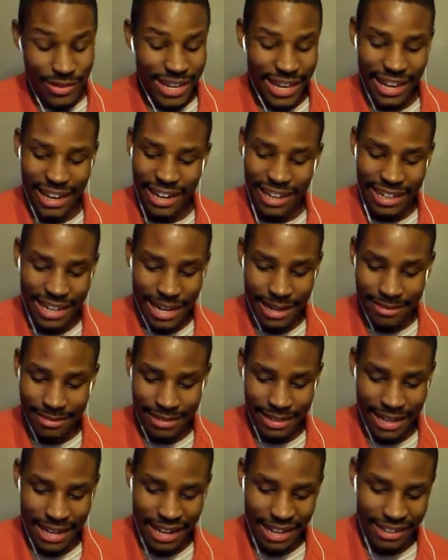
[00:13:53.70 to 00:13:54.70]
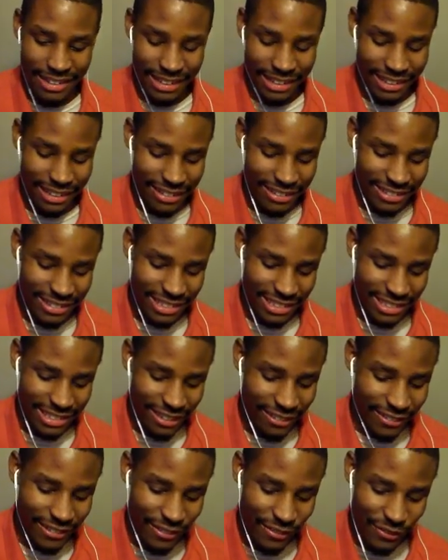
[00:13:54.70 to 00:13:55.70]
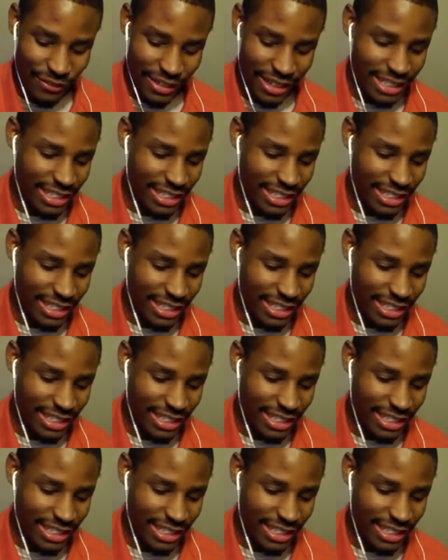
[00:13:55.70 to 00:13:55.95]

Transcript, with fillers: You can. I I, I lost the golden